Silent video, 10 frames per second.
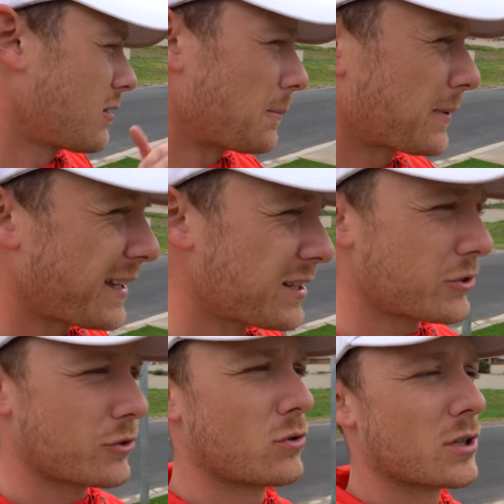I'm planning
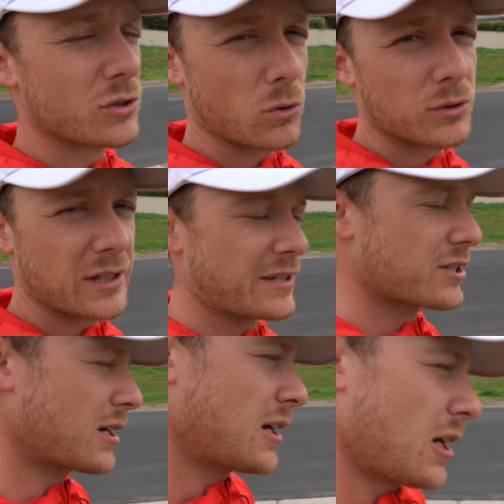to do a soil
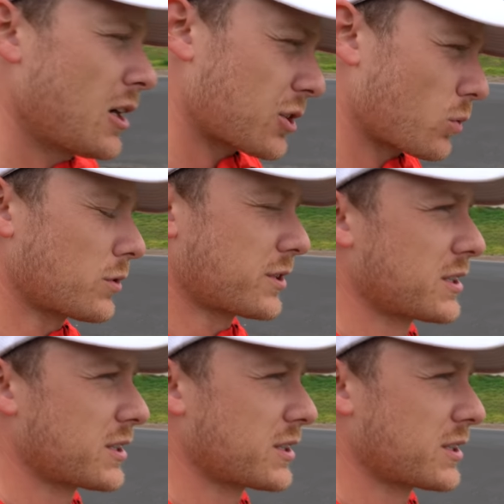test towards